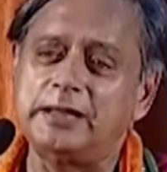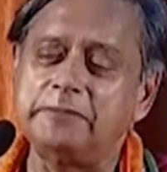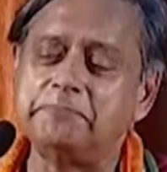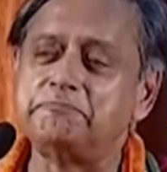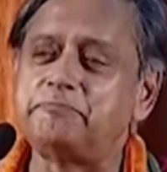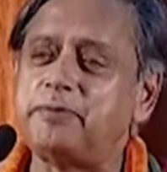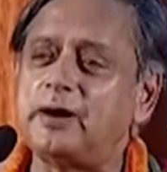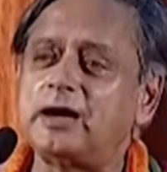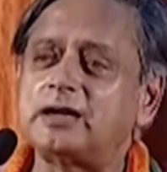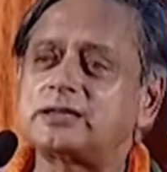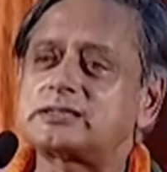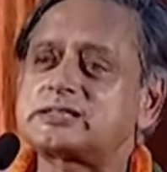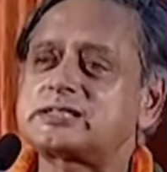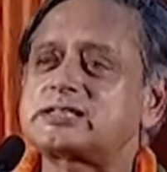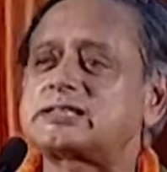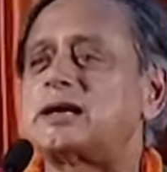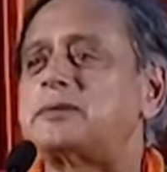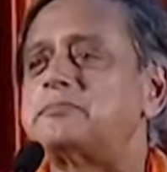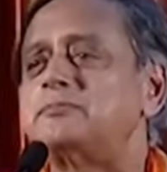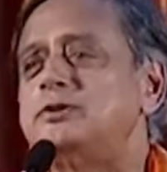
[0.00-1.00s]
impart
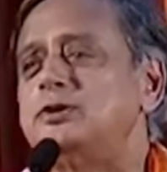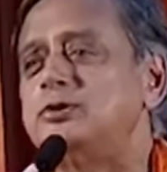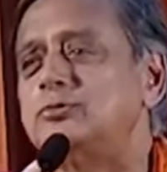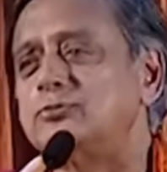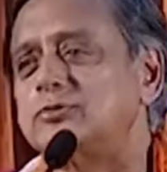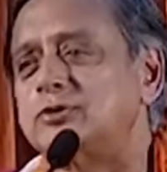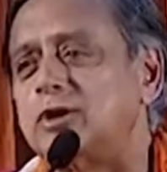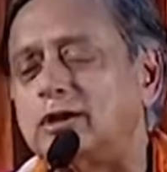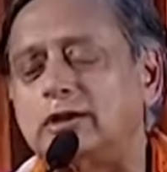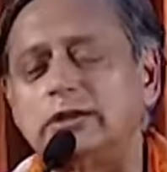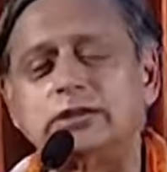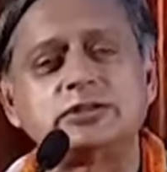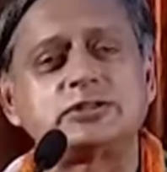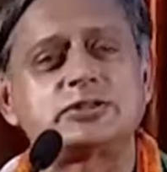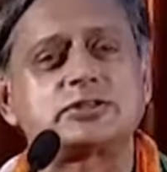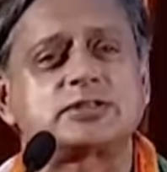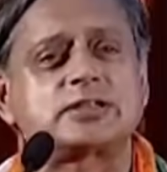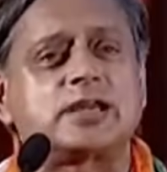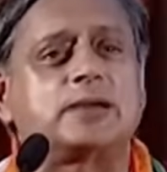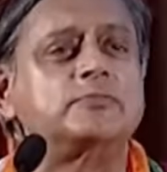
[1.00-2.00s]
some new
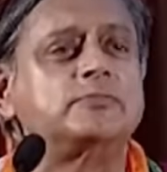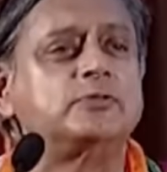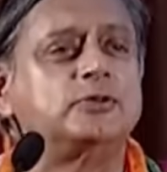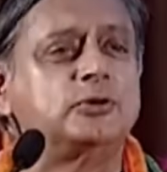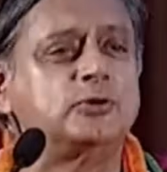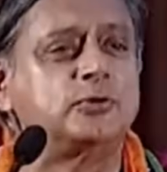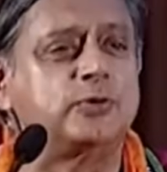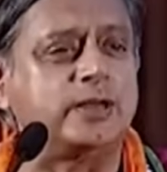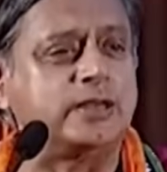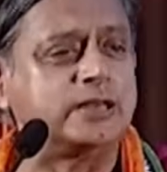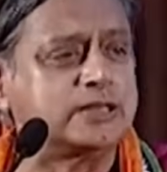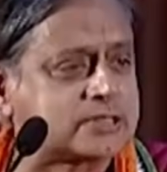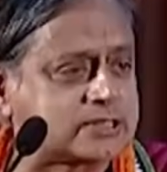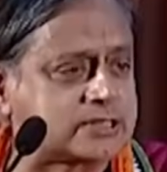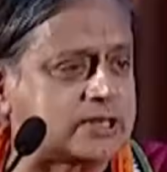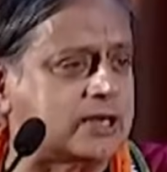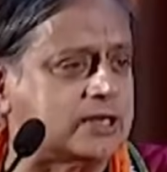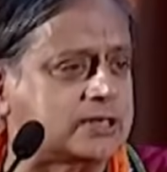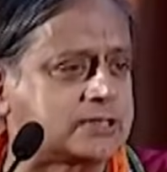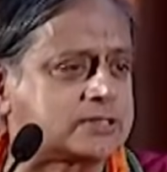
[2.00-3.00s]
knowledge, some new
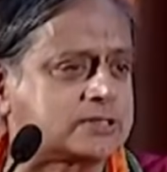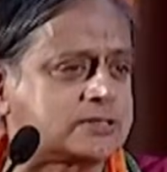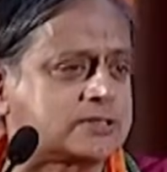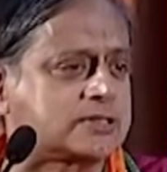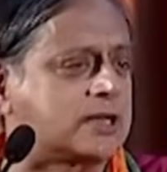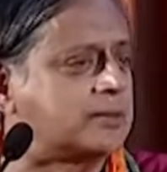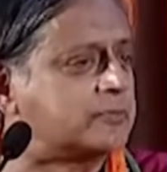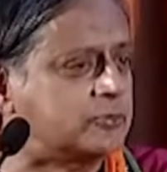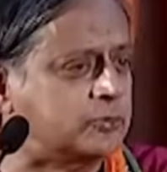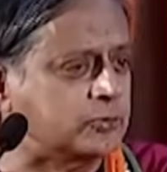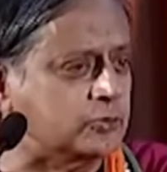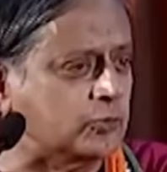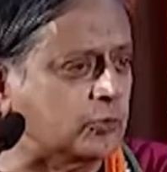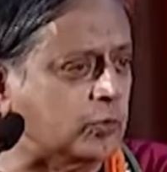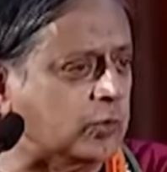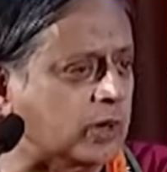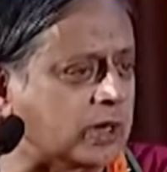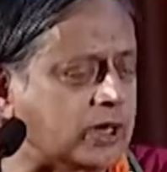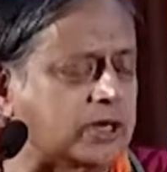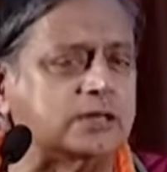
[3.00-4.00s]
insight, some
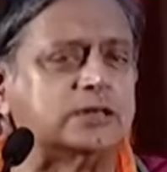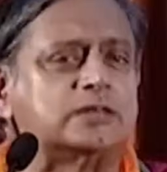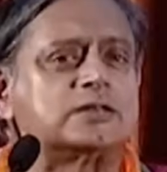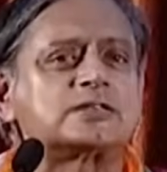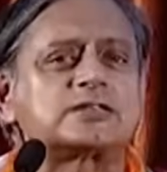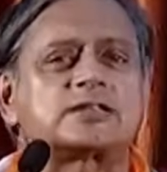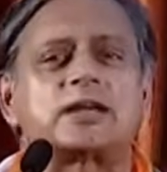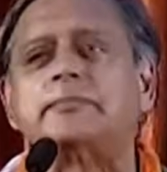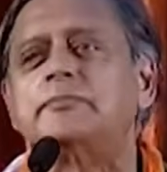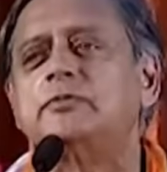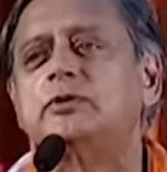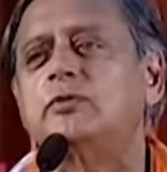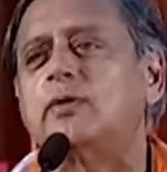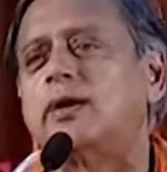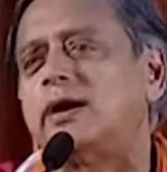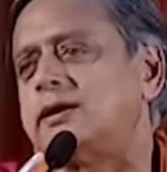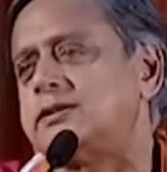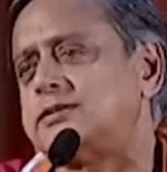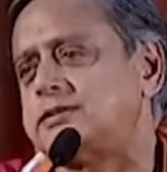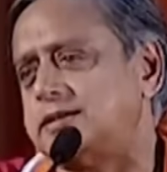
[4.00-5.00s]
new word, some new
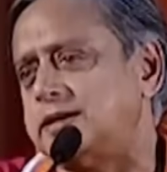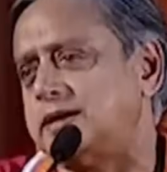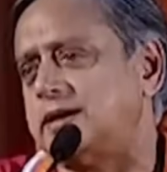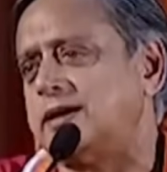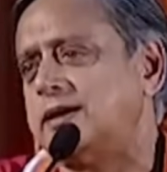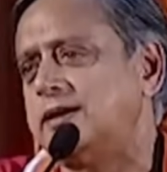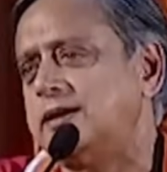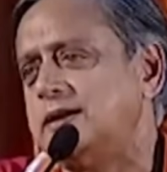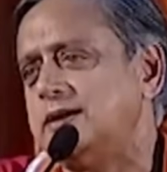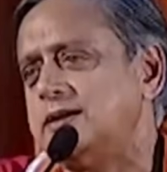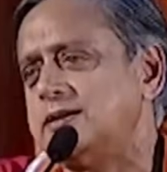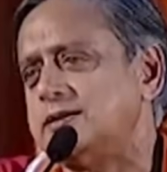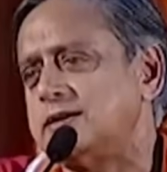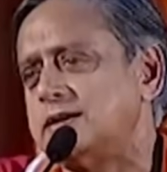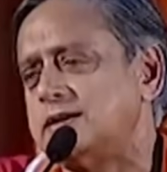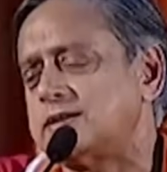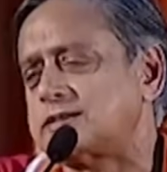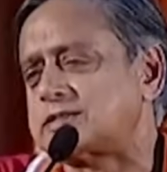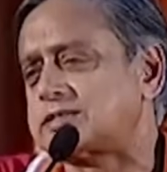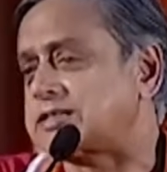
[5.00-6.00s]
idea,
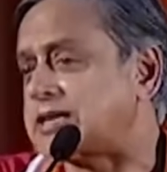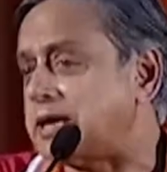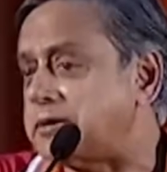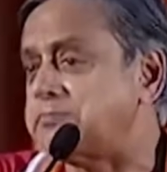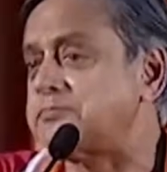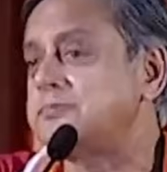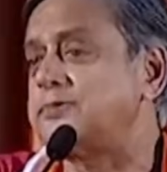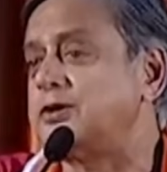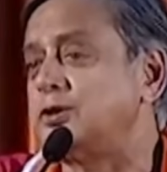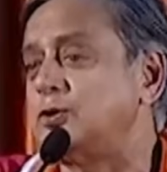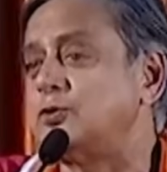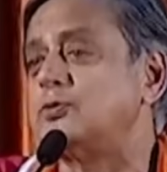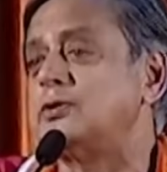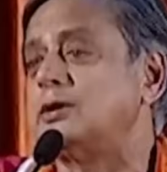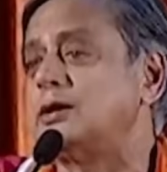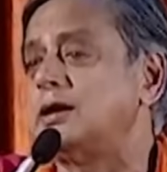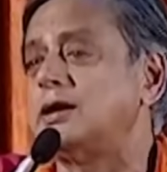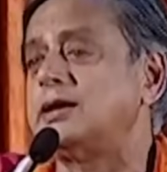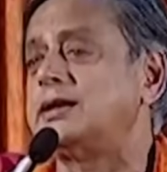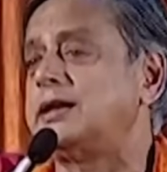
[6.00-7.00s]
some new
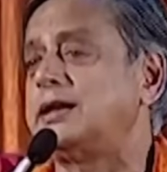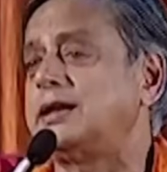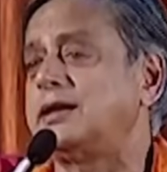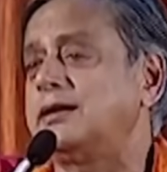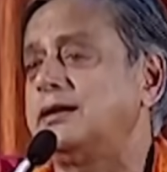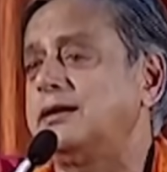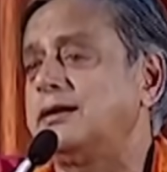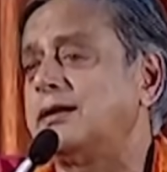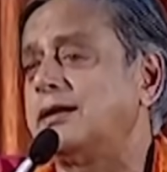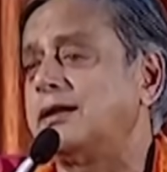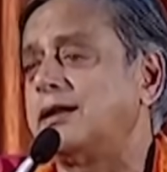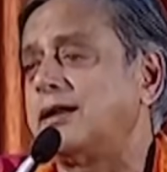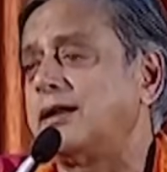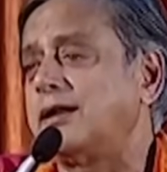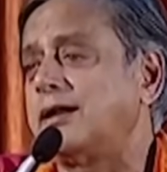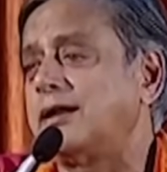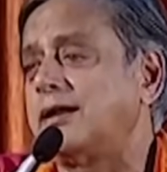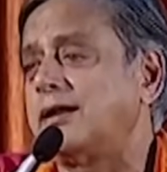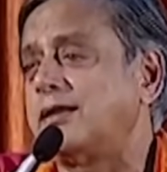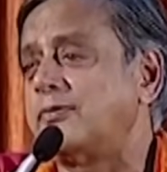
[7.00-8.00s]
learning,
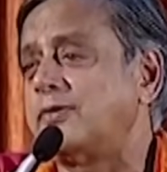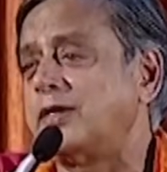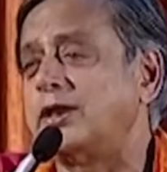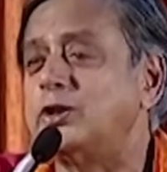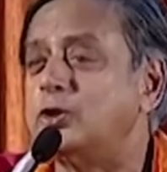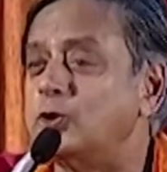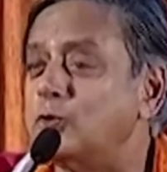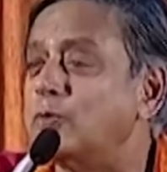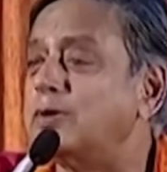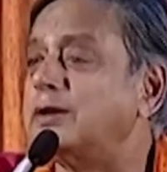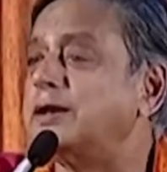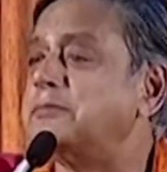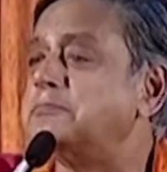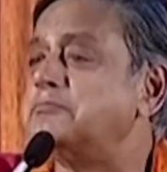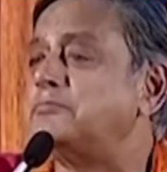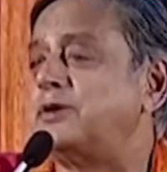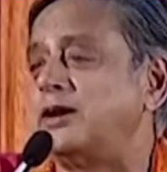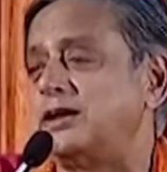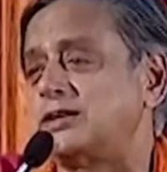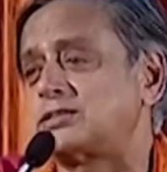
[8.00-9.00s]
then you will
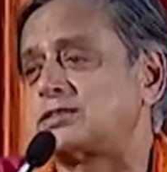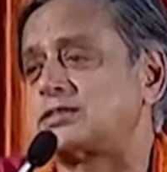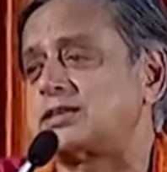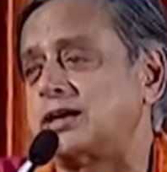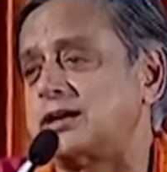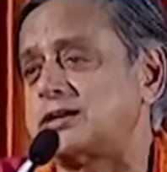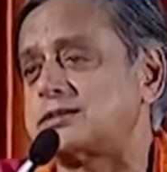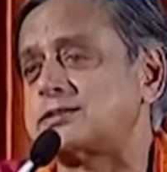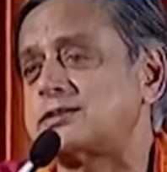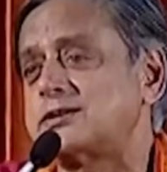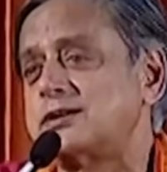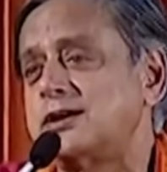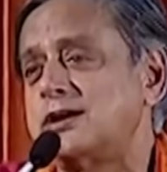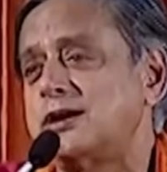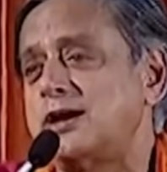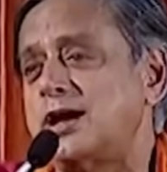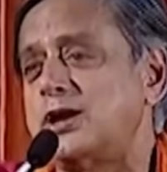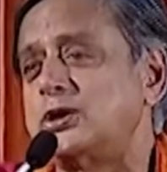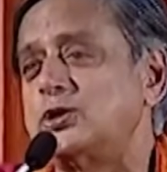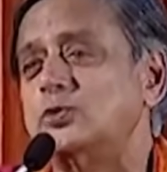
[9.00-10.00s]
embrace that
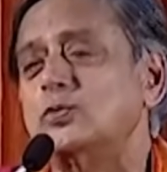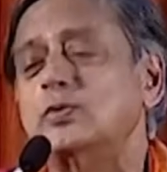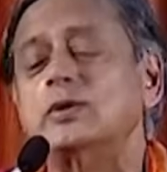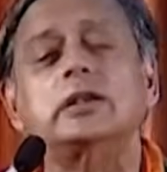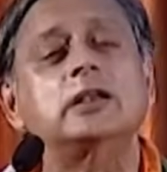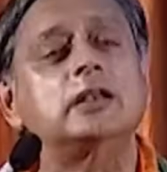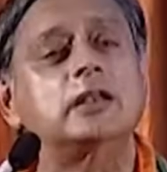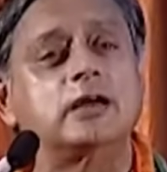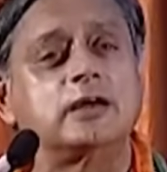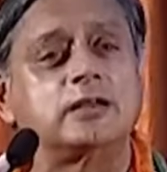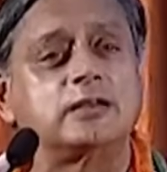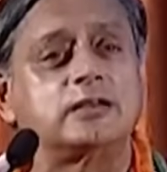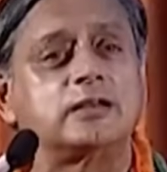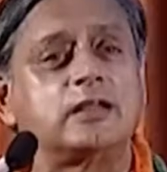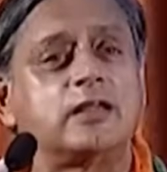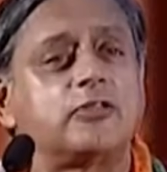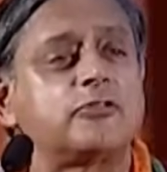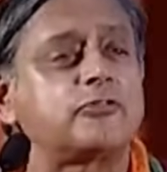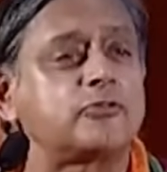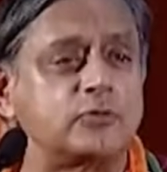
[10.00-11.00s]
and you will
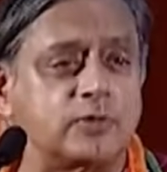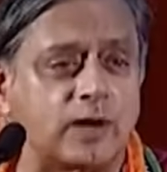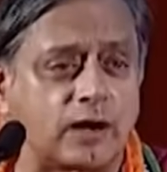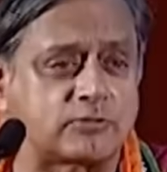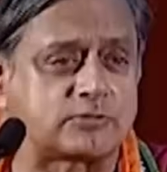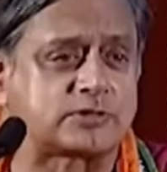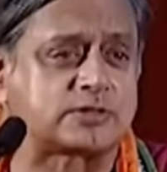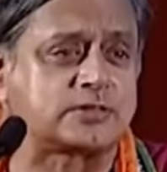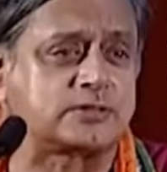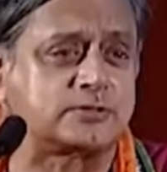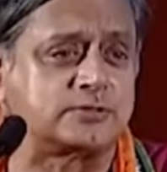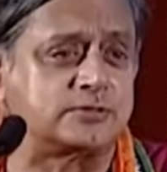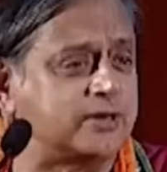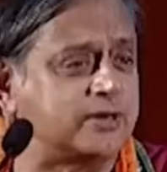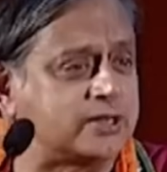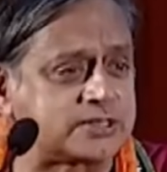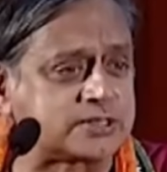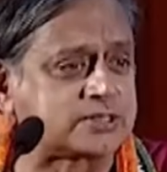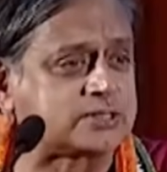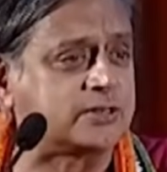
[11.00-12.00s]
learn throughout the
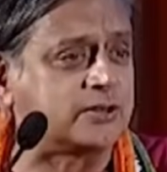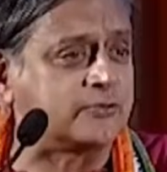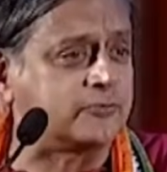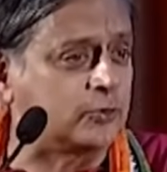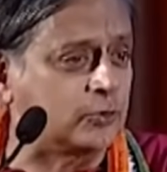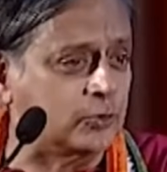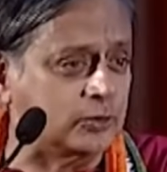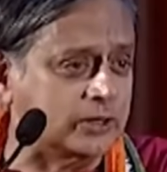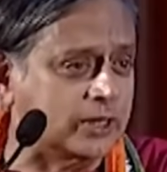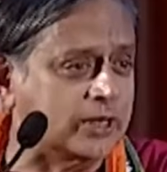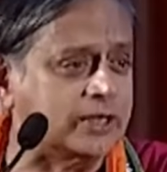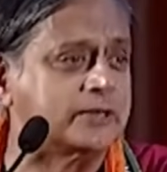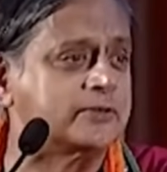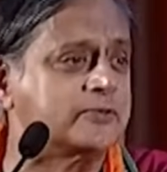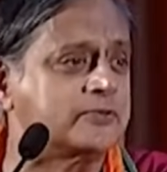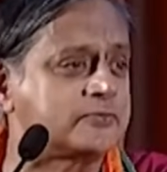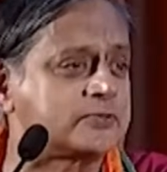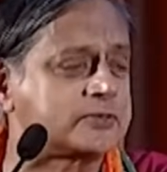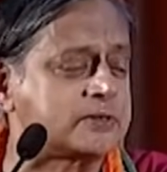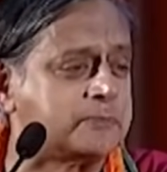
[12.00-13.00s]
rest of your
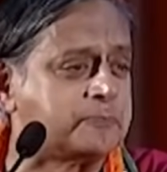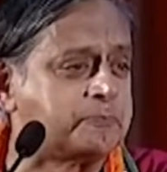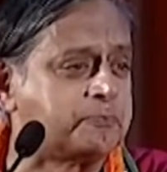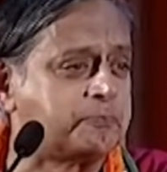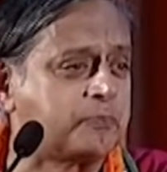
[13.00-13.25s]
lives.